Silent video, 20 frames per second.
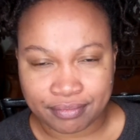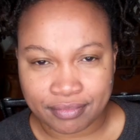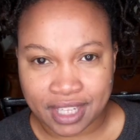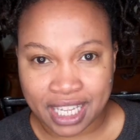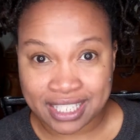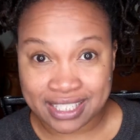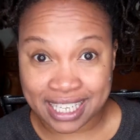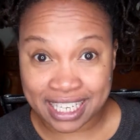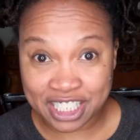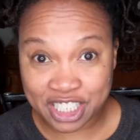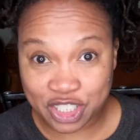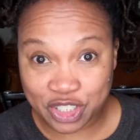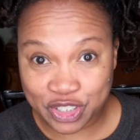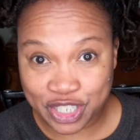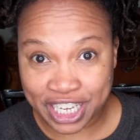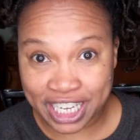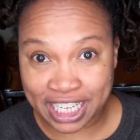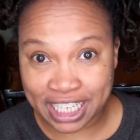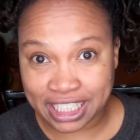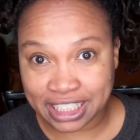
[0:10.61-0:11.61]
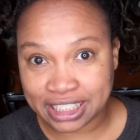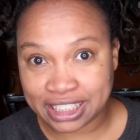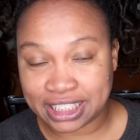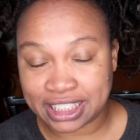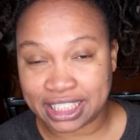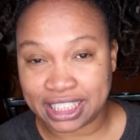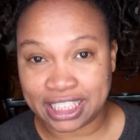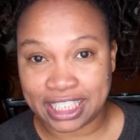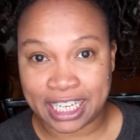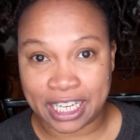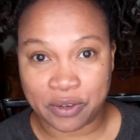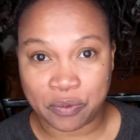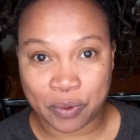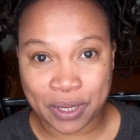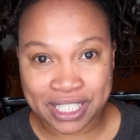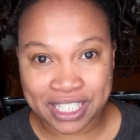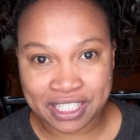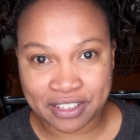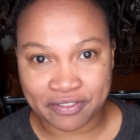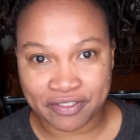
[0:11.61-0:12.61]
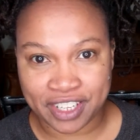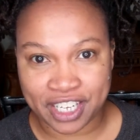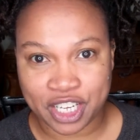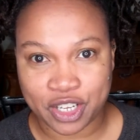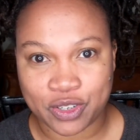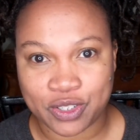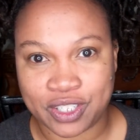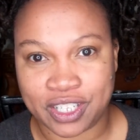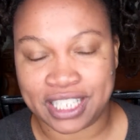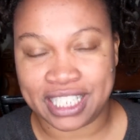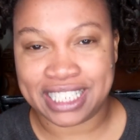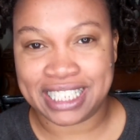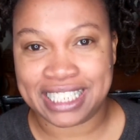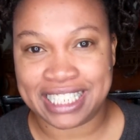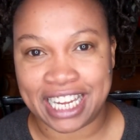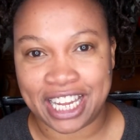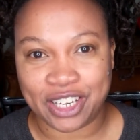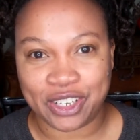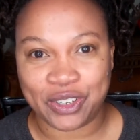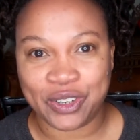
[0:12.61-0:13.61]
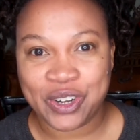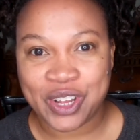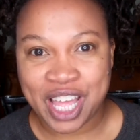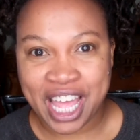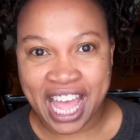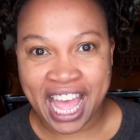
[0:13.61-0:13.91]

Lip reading: sex education and wisdom videos on this channel.